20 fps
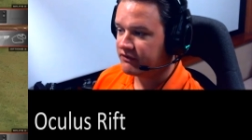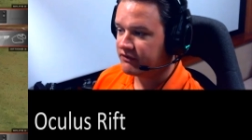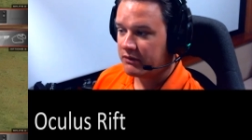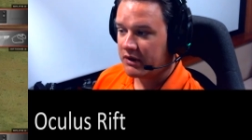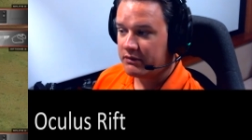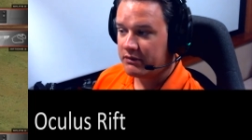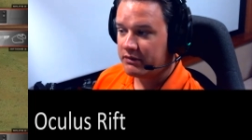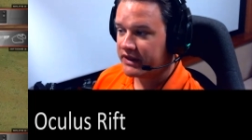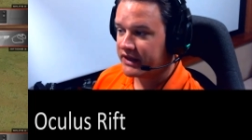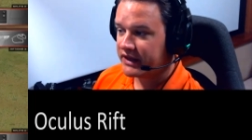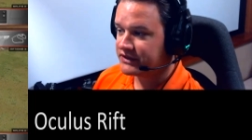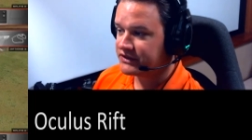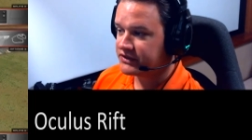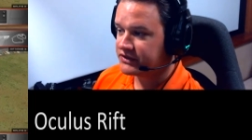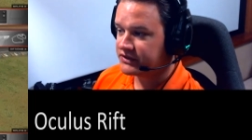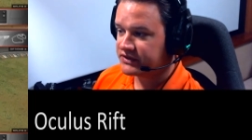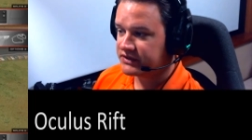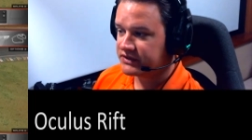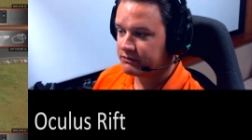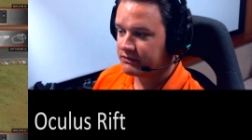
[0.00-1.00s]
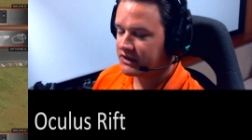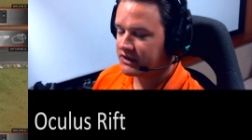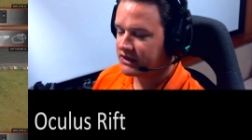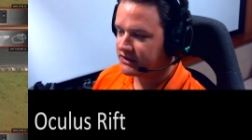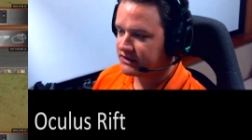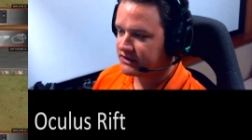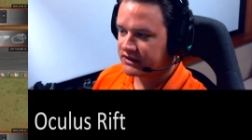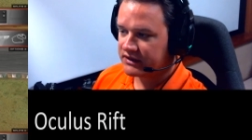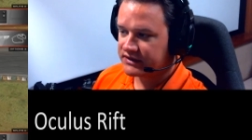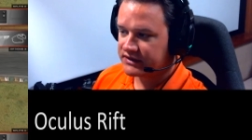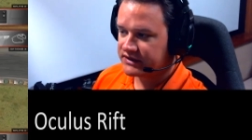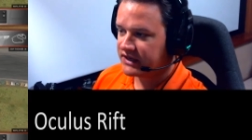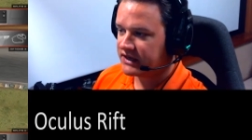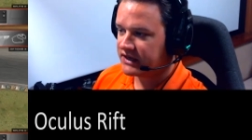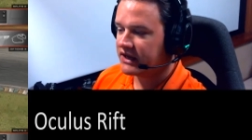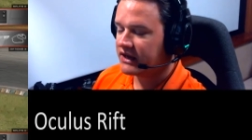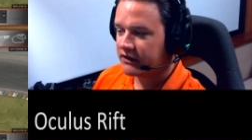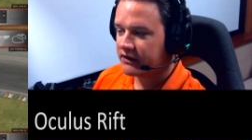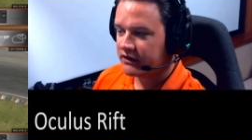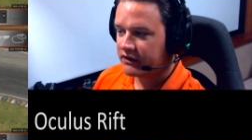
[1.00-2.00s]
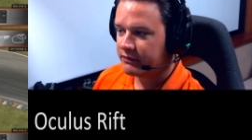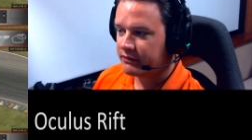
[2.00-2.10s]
Maybe that's just now see you get a little